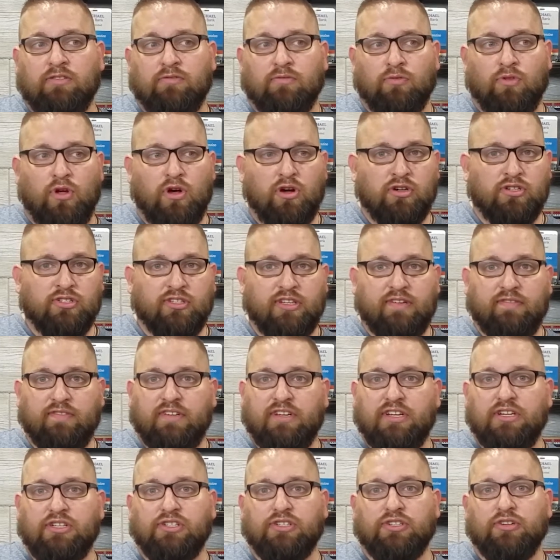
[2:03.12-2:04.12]
long sleeve
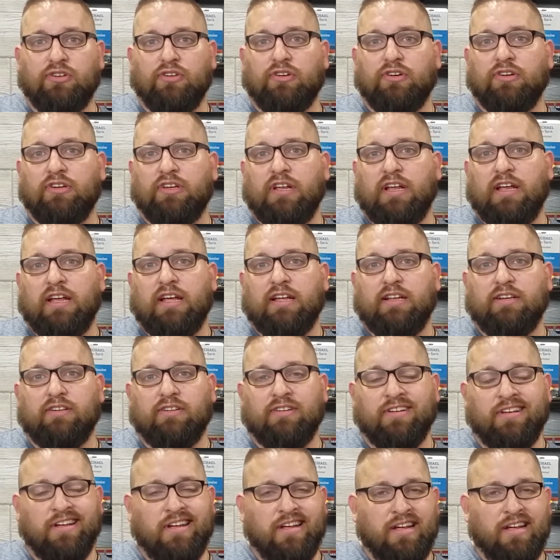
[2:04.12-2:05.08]
t-shirt and